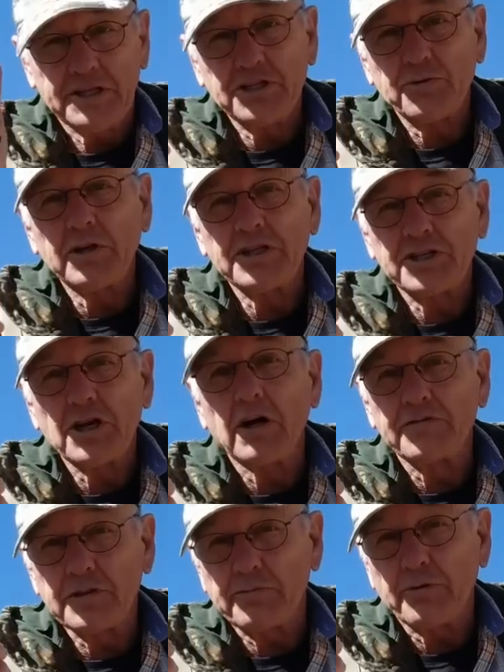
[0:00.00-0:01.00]
but this really
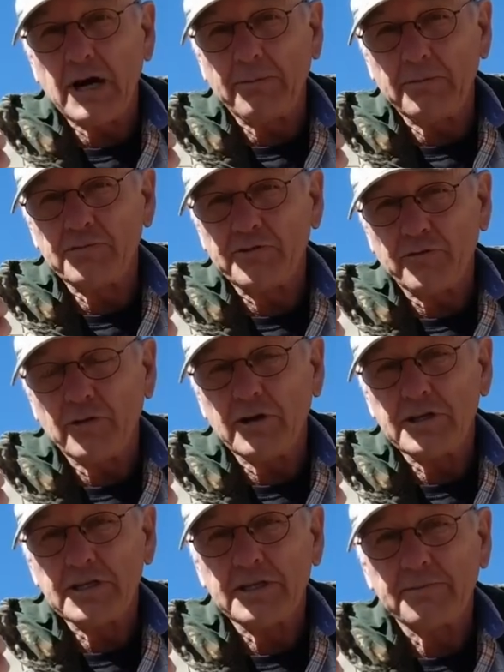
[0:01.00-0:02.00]
solves some problems for
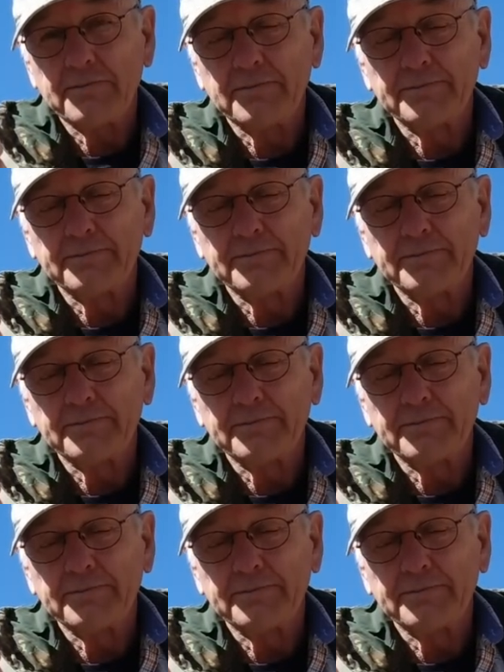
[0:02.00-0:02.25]
us.